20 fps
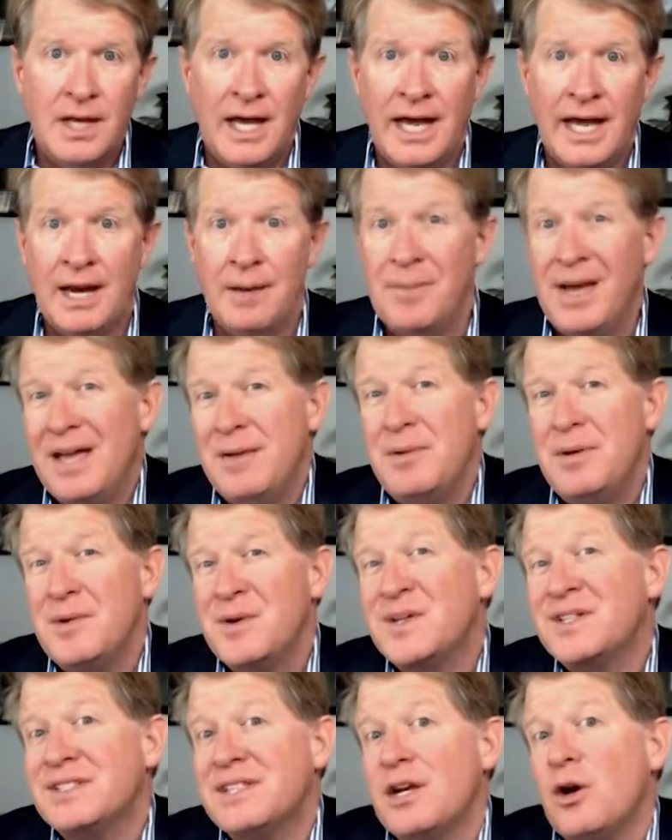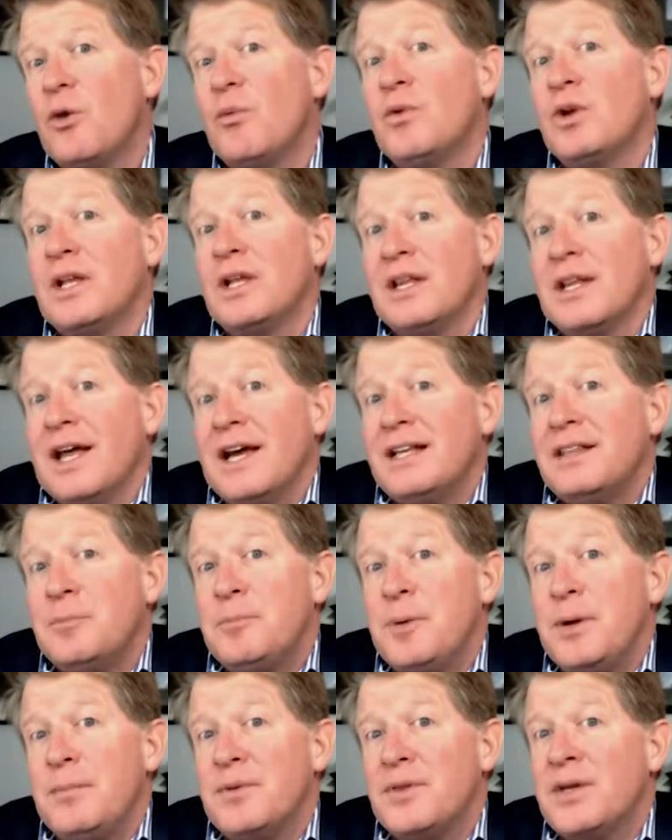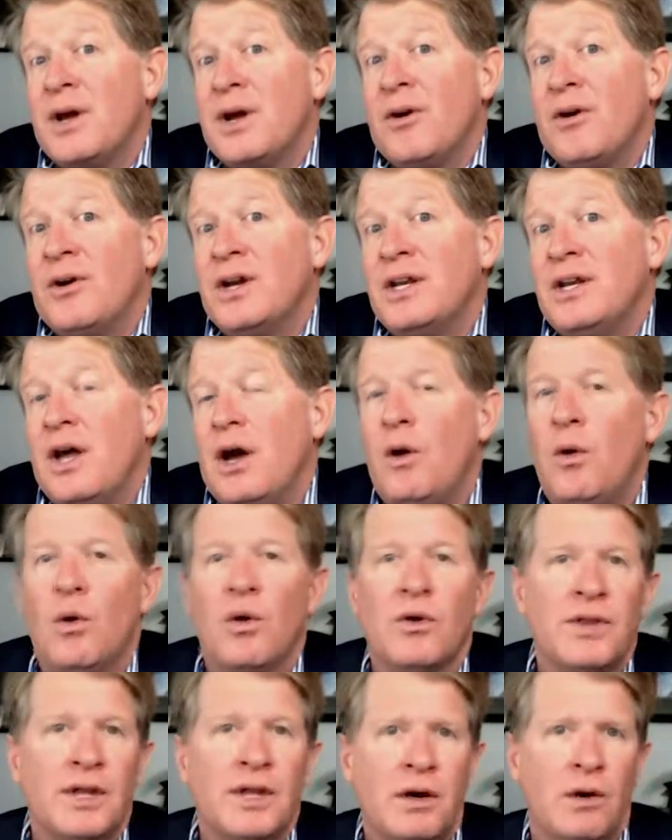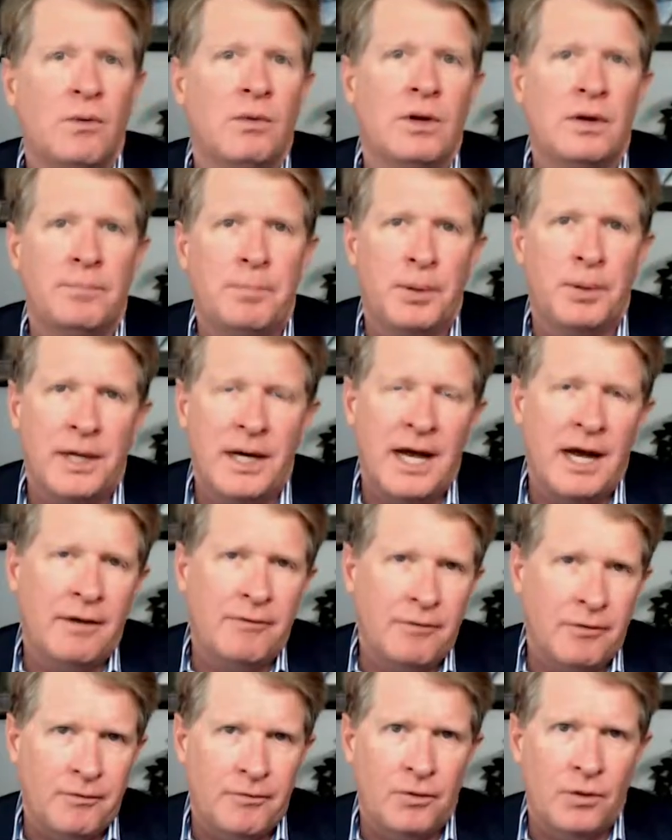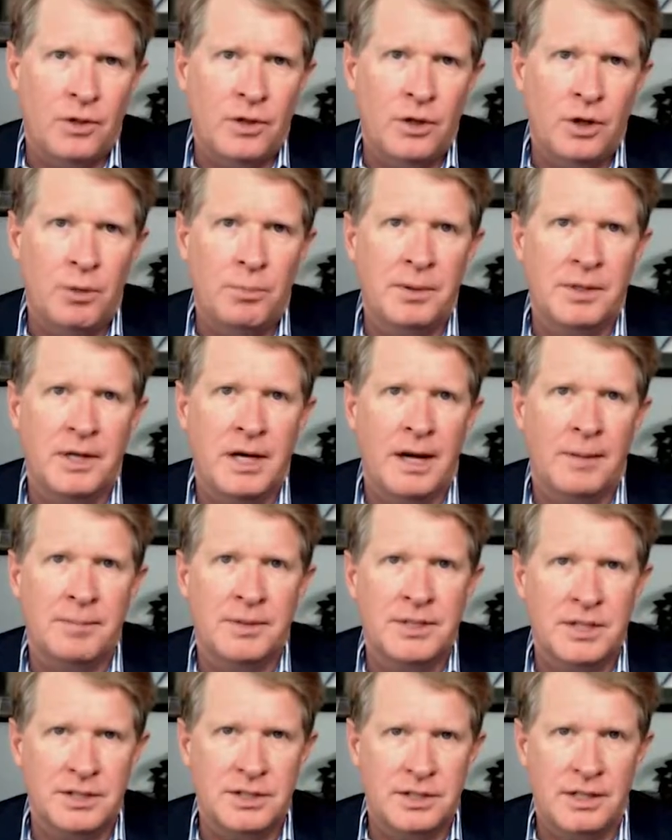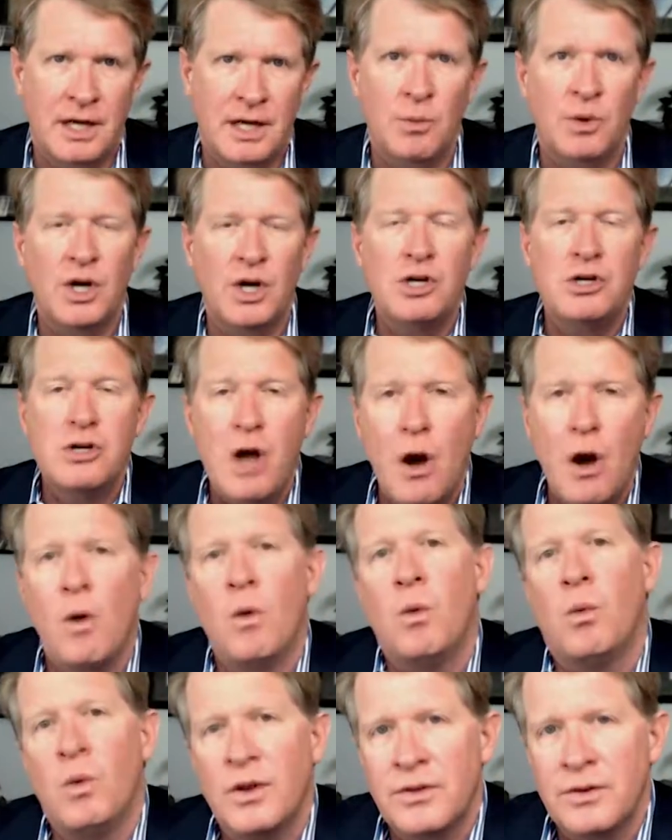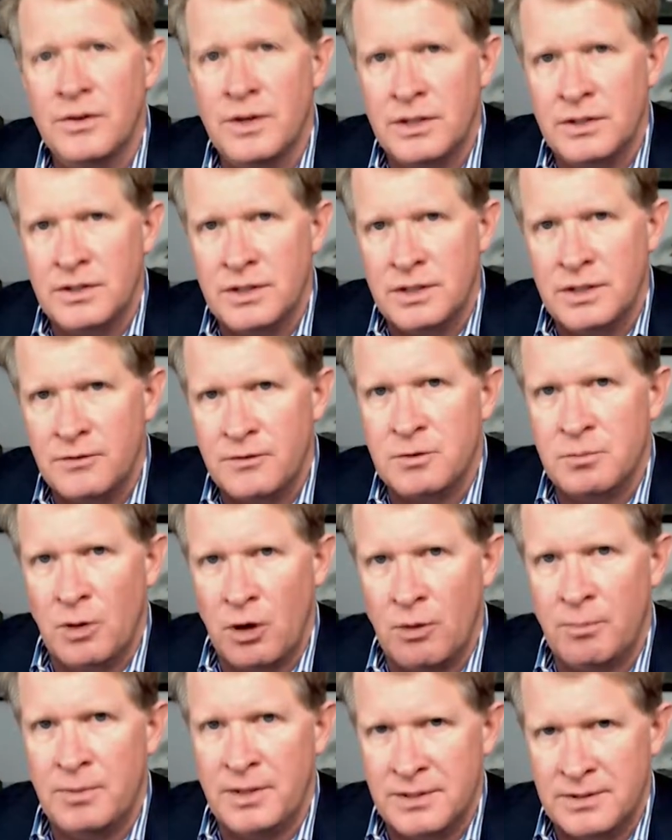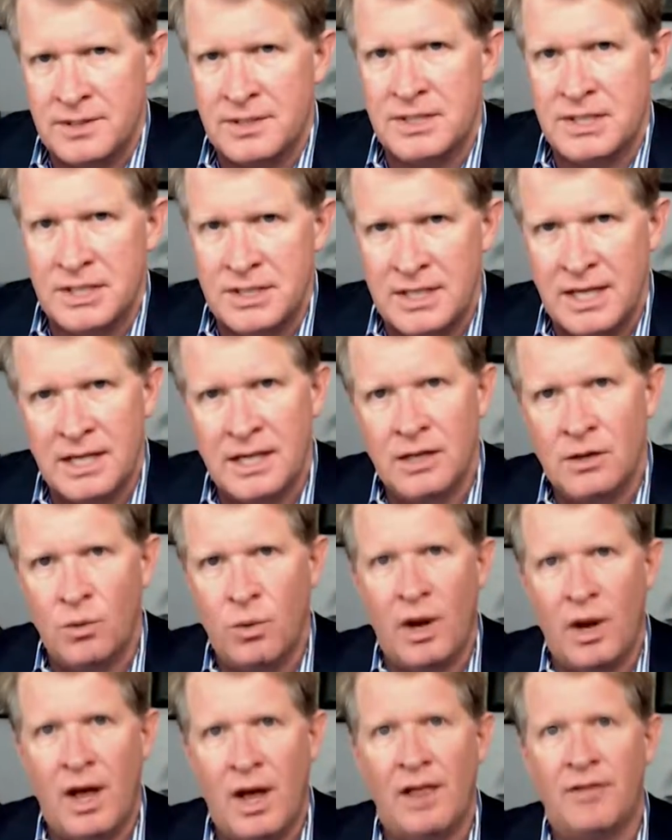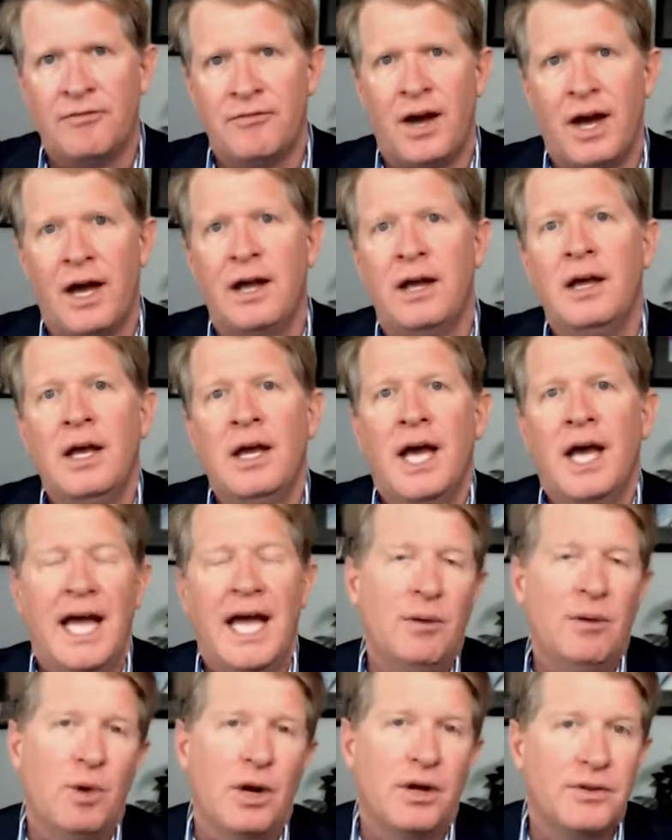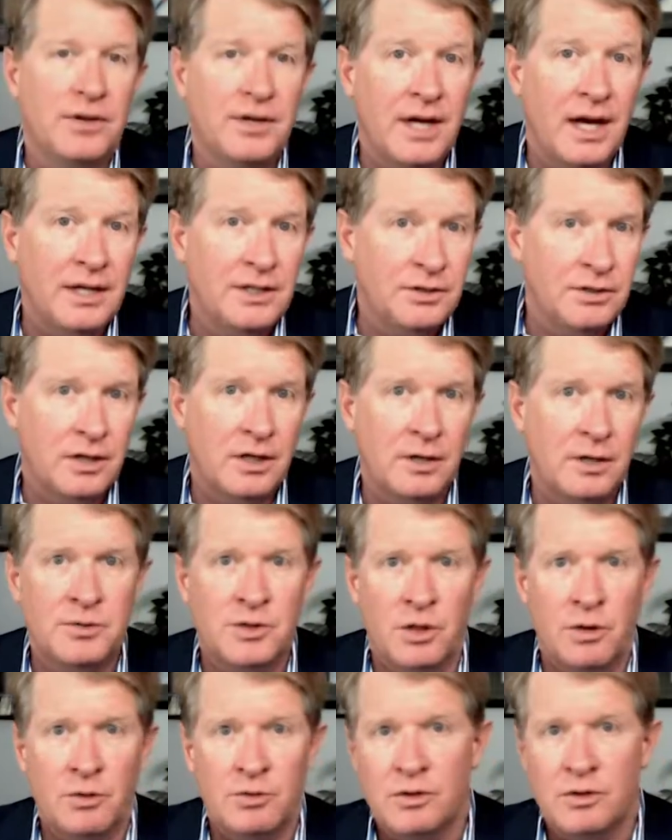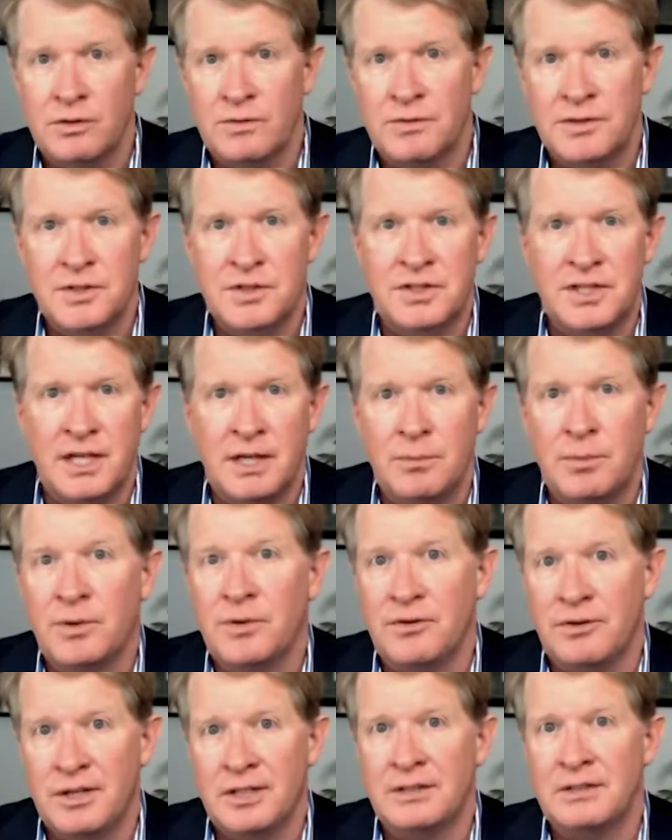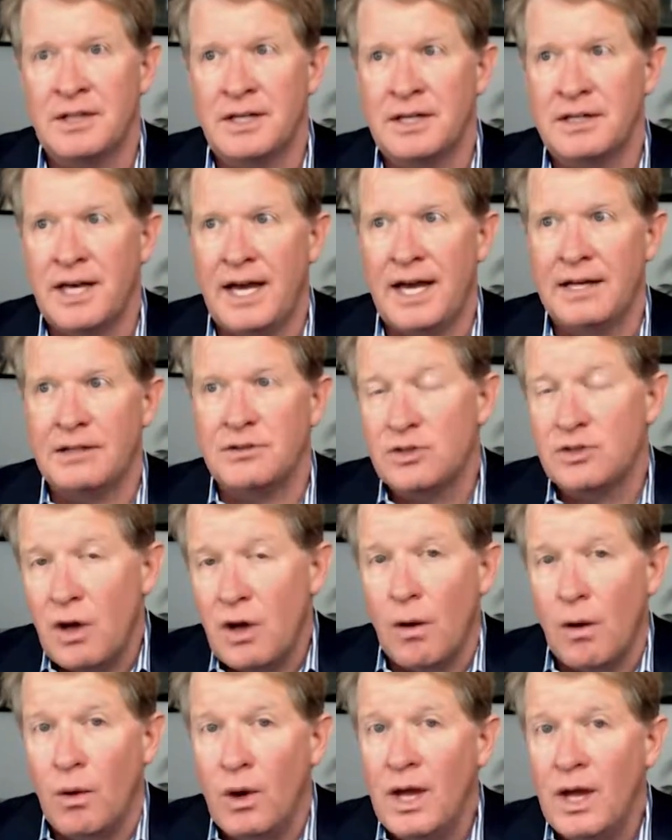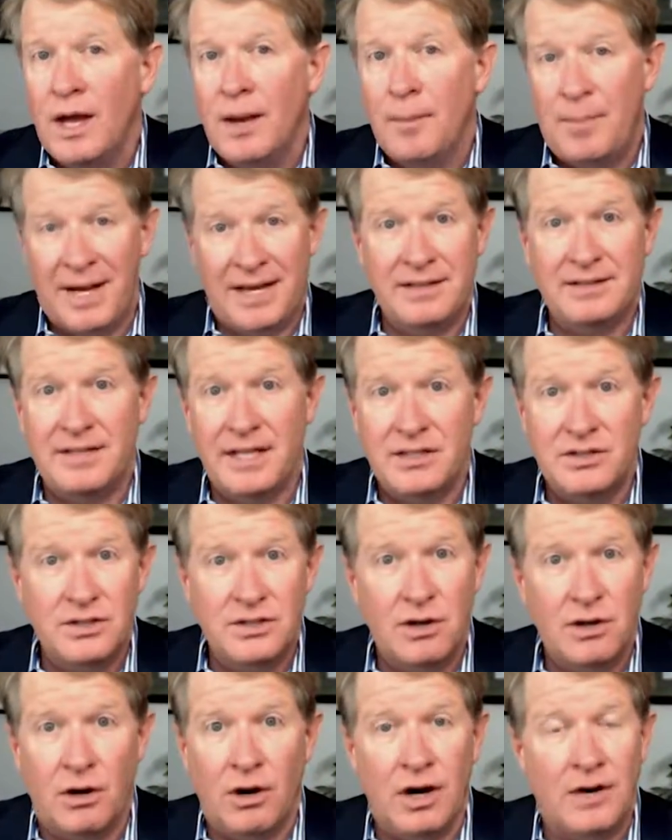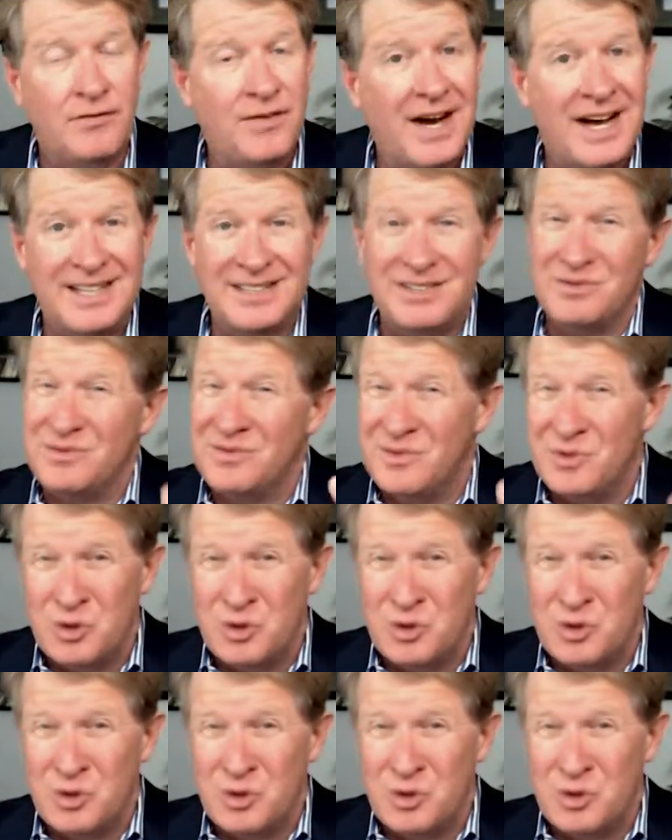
And it may be because they don't really like the people they already know, or they don't want to put it out for full and open competition. They want to know whether there's enough small businesses that can qualify and whether or not your hub zone service disabled and things like that. So pay attention to RFIs.